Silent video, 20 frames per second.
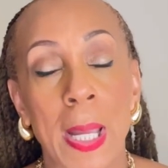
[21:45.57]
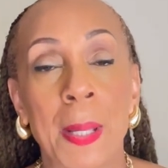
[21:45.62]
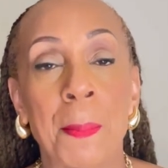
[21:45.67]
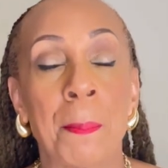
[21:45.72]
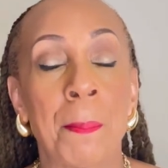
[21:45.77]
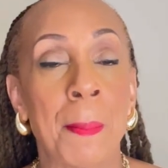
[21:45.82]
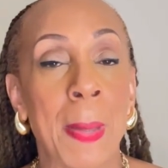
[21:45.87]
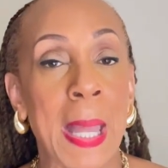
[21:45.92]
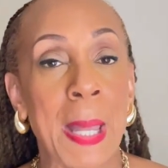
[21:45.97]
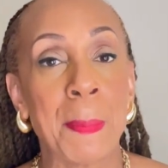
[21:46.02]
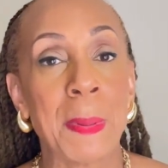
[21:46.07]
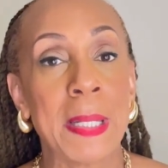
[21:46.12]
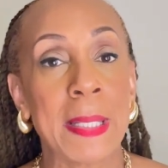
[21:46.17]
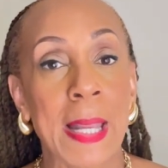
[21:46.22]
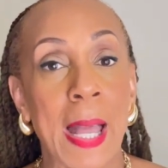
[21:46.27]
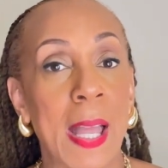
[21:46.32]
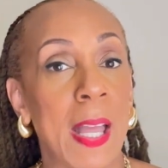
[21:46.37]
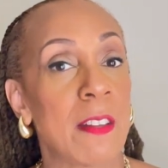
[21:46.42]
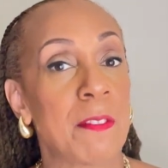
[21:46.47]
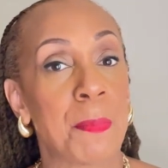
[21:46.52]
and maybe
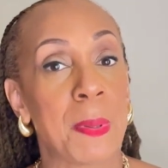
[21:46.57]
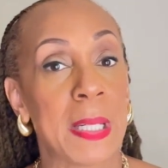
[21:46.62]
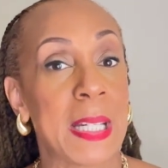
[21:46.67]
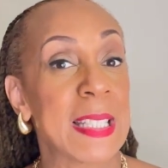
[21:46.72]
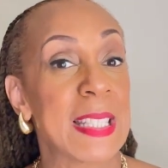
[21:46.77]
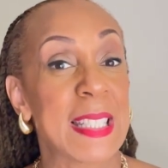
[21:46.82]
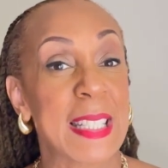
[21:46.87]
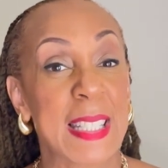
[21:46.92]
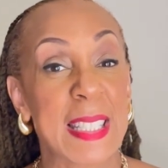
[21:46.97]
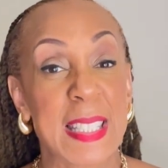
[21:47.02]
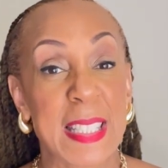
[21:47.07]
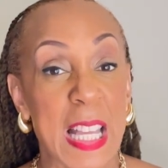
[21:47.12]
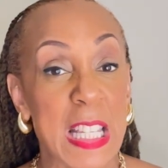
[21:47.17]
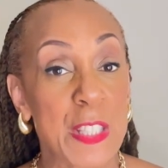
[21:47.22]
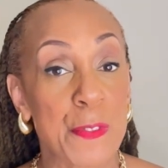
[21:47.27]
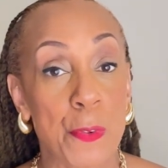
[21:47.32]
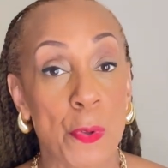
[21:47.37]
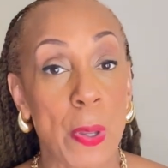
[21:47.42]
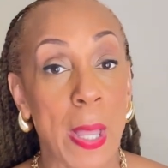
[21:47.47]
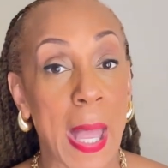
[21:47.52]
not have been as
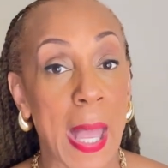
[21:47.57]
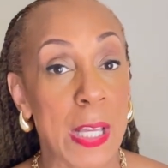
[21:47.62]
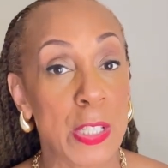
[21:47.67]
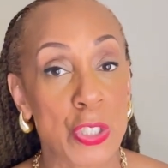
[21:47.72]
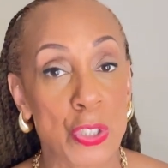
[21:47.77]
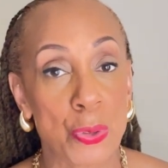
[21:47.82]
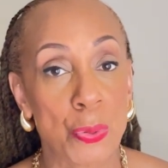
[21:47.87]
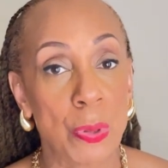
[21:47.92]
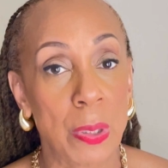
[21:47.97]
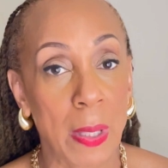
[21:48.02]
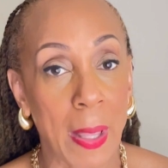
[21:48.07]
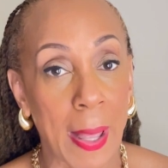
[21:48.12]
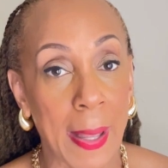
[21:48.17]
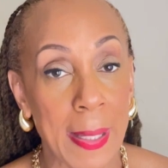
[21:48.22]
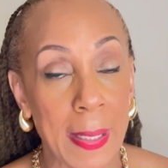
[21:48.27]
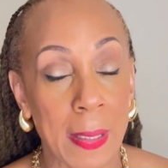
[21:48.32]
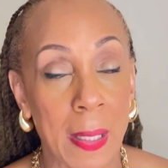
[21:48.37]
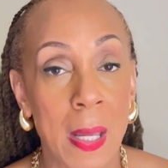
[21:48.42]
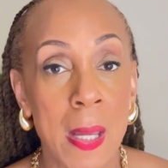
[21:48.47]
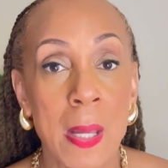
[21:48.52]
successful as you
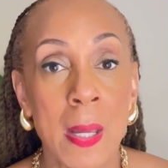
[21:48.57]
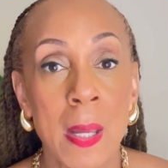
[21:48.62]
like,